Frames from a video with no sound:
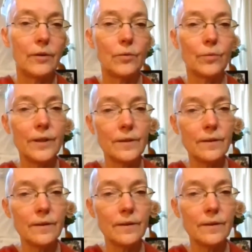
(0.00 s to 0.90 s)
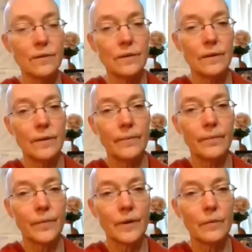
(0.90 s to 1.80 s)
Yeah. And the reason is
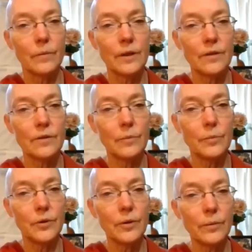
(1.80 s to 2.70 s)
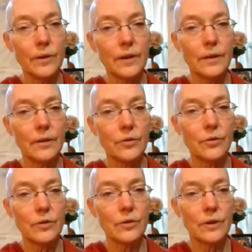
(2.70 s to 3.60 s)
because the Buddha really
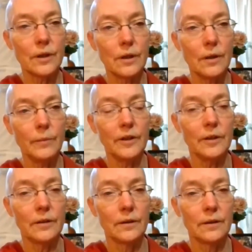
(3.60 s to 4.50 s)
understood karma.